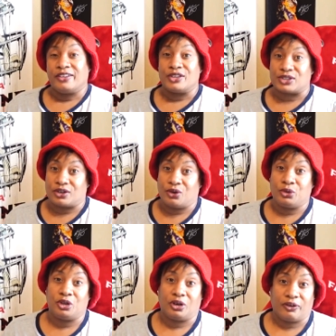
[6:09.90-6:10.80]

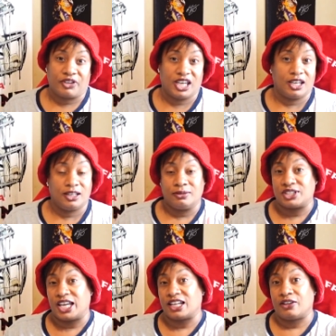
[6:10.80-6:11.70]
So you know, if he
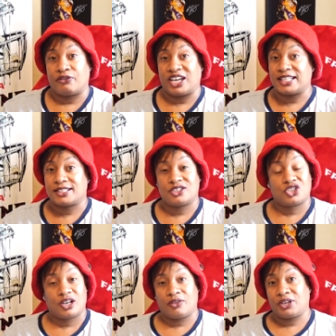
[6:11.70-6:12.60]
taking
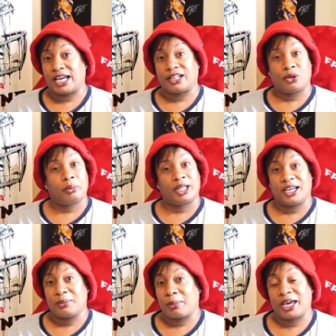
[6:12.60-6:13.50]
advantage of it, I don't
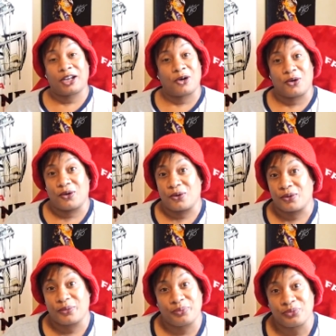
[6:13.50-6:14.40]
blame him at all.
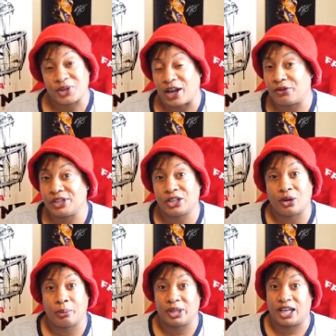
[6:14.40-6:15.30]
I really
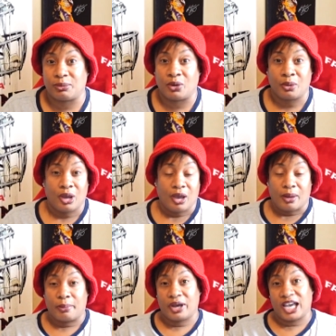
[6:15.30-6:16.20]
don't blame him.
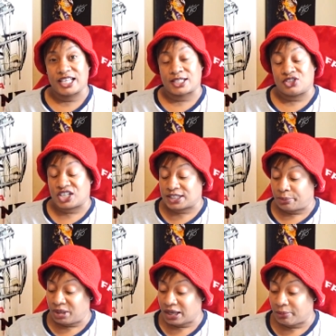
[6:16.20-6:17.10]
But as just to
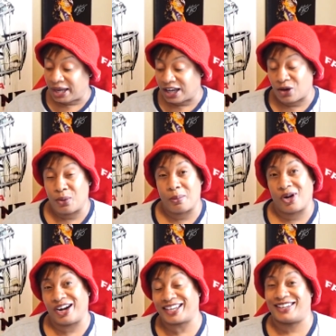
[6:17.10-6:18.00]
piggyback on
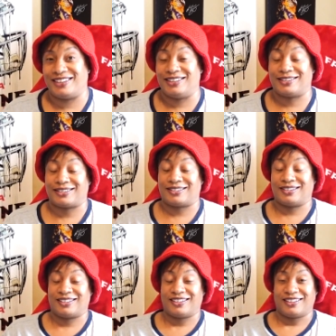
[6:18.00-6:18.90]

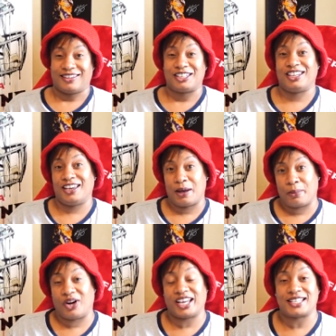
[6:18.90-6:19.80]
Marcus, yeah,
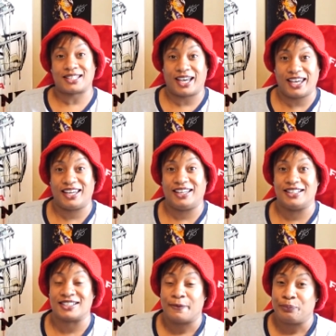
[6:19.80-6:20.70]
Marcus
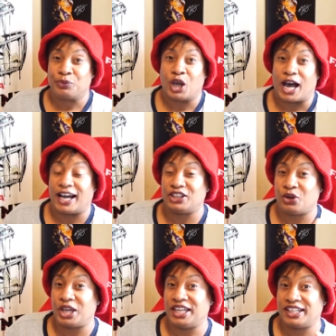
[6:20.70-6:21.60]
Hayes. I
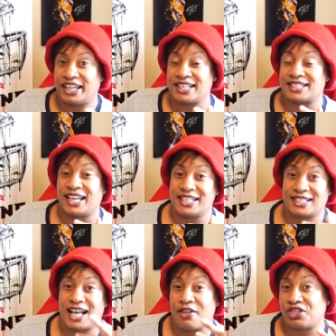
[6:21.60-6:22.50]
know he did say
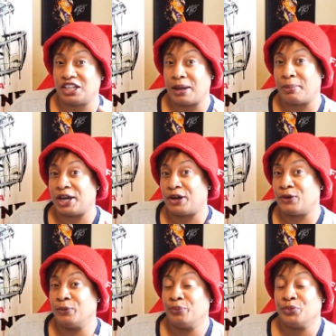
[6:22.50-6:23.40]
something about